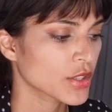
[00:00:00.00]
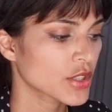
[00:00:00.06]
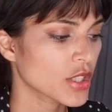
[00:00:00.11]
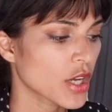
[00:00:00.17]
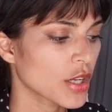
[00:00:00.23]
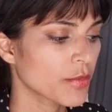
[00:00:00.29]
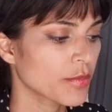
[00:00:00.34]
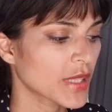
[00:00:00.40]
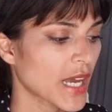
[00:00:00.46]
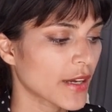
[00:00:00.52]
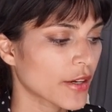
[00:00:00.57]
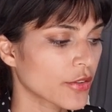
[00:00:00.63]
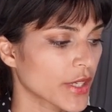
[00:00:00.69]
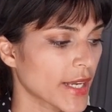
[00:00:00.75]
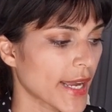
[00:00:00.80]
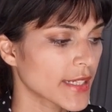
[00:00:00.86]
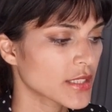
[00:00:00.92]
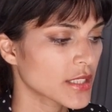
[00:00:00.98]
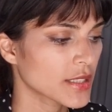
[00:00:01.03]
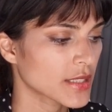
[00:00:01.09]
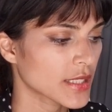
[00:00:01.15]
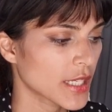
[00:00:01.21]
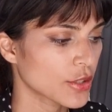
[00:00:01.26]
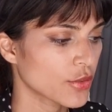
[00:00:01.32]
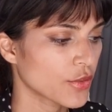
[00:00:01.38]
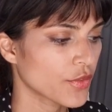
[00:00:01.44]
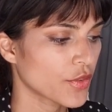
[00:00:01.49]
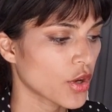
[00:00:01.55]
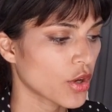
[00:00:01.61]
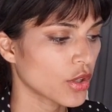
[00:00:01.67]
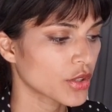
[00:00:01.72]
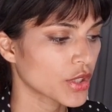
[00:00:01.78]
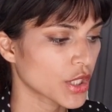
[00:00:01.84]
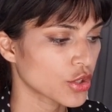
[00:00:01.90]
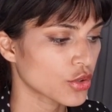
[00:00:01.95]
certain black creators that
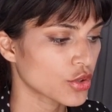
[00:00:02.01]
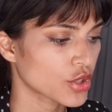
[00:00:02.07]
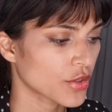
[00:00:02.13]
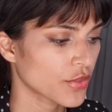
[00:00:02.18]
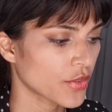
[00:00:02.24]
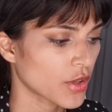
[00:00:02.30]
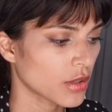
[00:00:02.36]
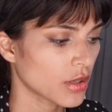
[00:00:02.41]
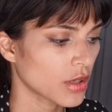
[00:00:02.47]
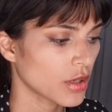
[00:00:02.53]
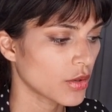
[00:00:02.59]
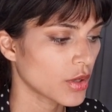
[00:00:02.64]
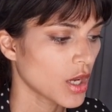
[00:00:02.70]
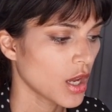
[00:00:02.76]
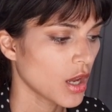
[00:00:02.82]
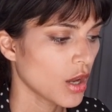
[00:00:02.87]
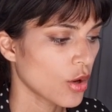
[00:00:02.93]
you should follow,